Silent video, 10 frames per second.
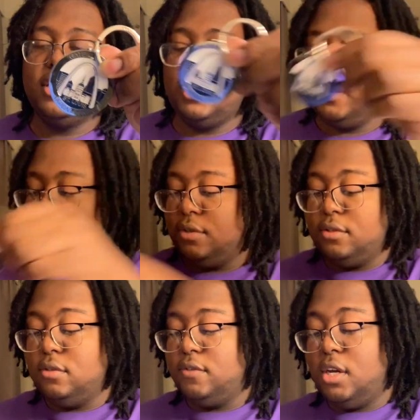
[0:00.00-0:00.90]
Like
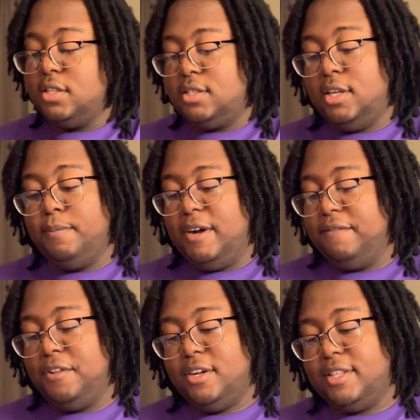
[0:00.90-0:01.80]
y'all see in my
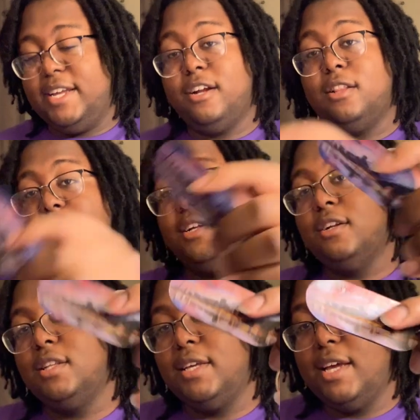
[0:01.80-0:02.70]
vlog, they are
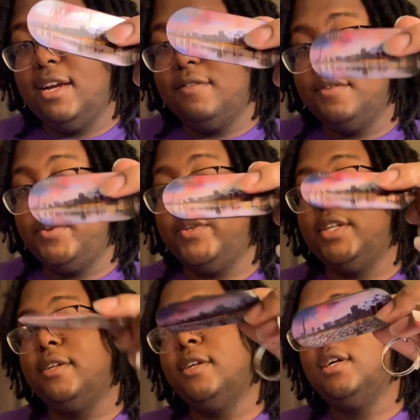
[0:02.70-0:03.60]
literally
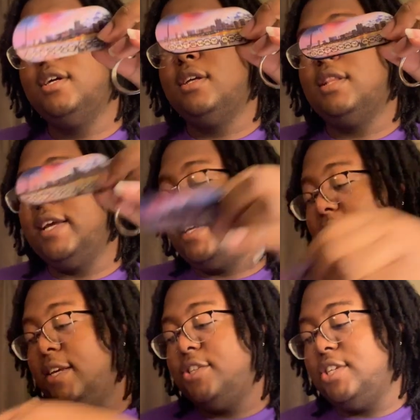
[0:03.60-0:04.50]
everywhere. Like
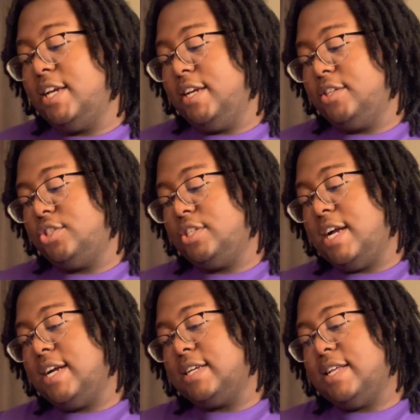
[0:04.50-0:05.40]
keychains,
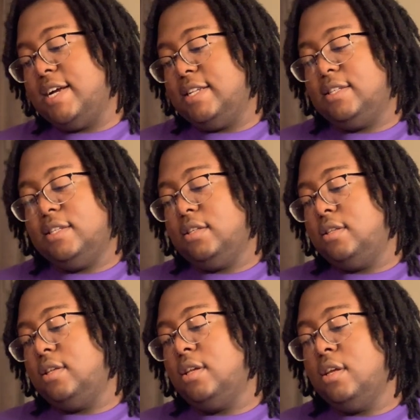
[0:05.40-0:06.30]
shot glasses.